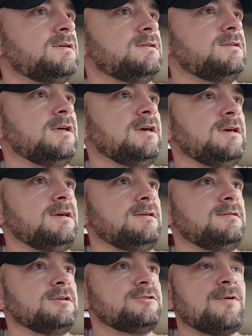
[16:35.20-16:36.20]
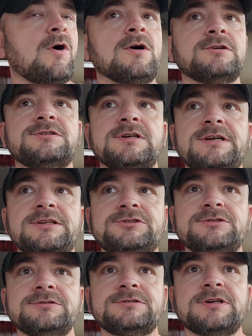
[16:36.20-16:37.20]
as far as the
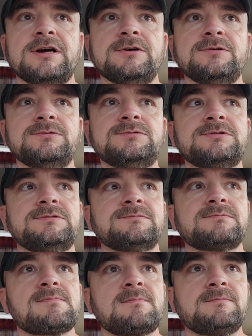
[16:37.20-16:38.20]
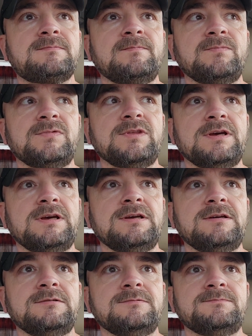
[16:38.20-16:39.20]
insurance goes,
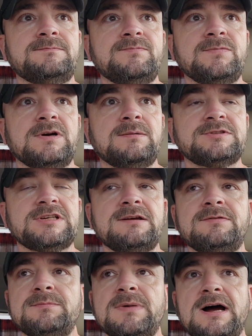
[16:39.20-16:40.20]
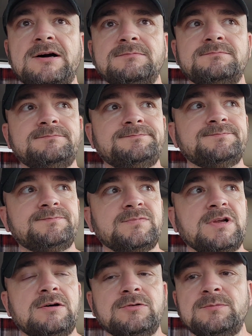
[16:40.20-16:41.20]
I'm saving about, I
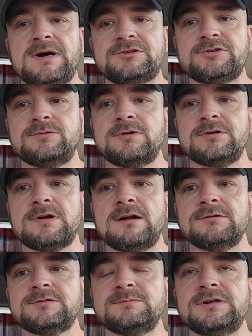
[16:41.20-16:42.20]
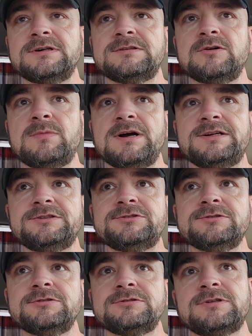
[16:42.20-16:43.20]
don't know, about $200 a month on my
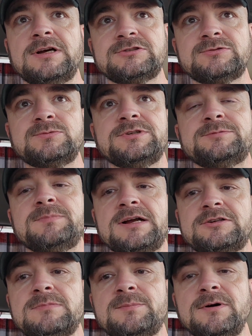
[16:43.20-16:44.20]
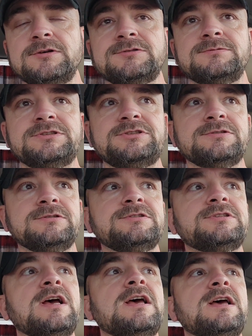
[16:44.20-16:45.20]
insurance. I switched back to my personal insurance,
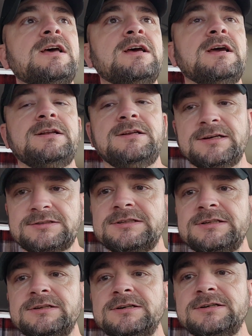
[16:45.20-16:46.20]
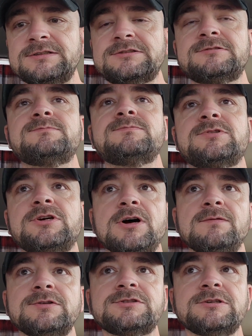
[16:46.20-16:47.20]
and yes, it does
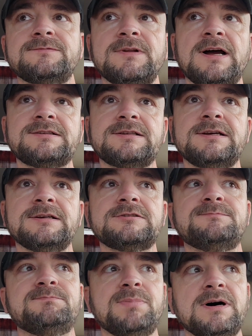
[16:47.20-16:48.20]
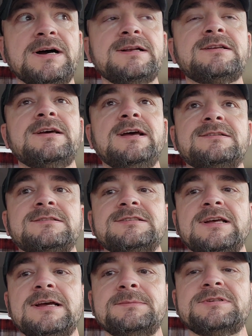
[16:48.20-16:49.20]
cover stuff like this, but at the
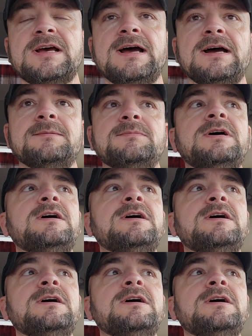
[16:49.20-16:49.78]
same time,